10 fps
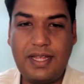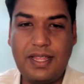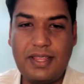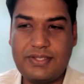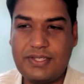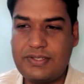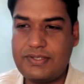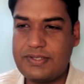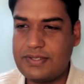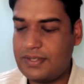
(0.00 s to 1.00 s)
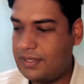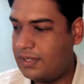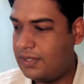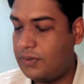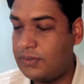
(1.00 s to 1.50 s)
This is
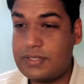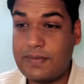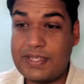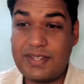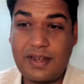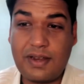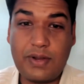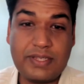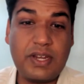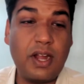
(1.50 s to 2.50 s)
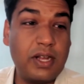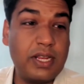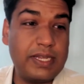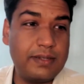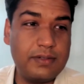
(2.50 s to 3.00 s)
Utsav. I started out as an
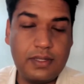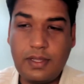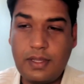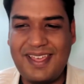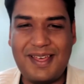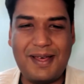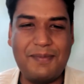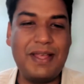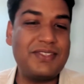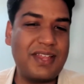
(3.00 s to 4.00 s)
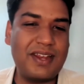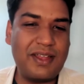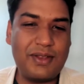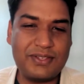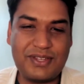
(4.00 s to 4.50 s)
architect. I started
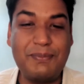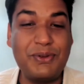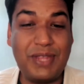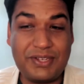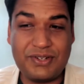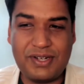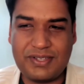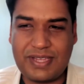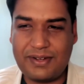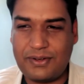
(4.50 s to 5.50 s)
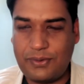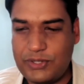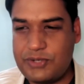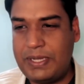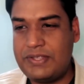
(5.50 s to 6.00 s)
out as a computational designer,
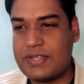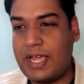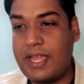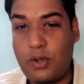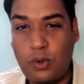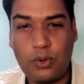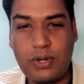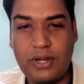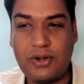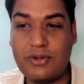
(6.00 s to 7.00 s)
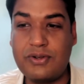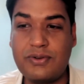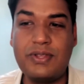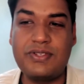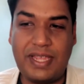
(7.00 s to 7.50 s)
which means I code in order to
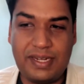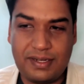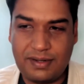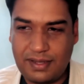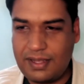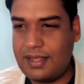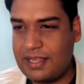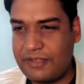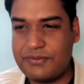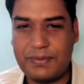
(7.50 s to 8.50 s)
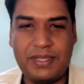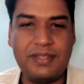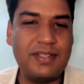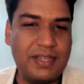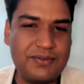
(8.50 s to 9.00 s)
design. Gives me
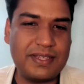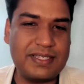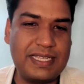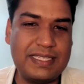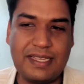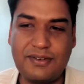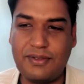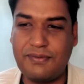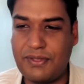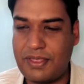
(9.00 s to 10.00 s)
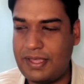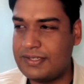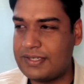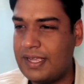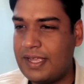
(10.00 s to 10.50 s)
interesting insight into a few things.